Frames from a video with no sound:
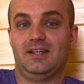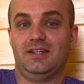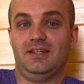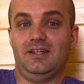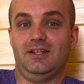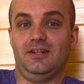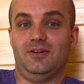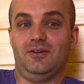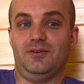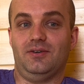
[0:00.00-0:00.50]

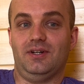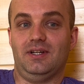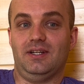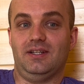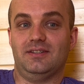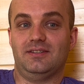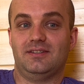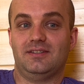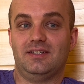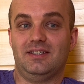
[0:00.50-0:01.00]
And
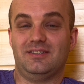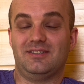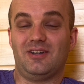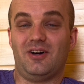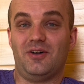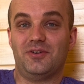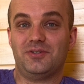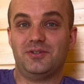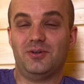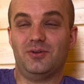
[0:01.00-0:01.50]
it's
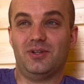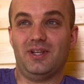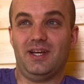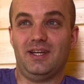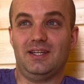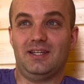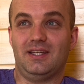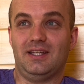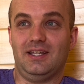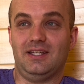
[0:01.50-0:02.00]
also
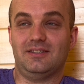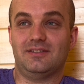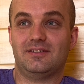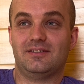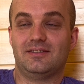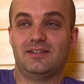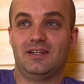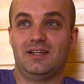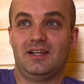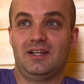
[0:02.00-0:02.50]
like
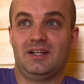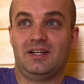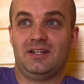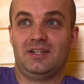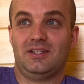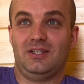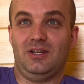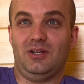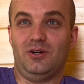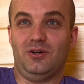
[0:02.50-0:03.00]
it's
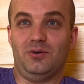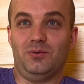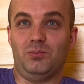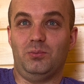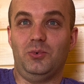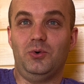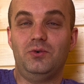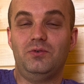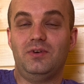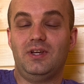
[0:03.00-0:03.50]

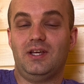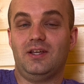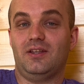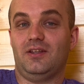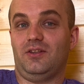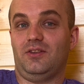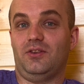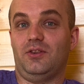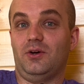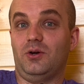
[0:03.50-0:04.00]

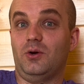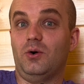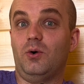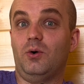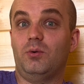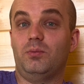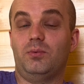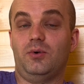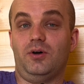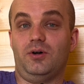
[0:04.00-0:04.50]
moving the
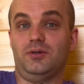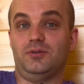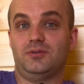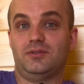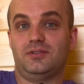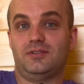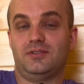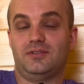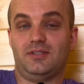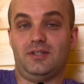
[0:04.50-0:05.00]

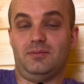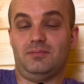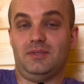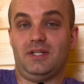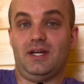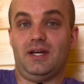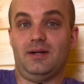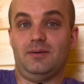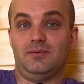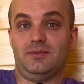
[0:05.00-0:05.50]
goalposts.
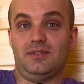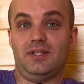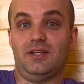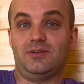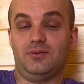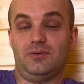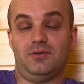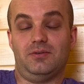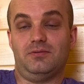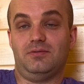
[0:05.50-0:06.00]
Sometimes
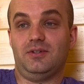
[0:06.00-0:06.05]
that's what it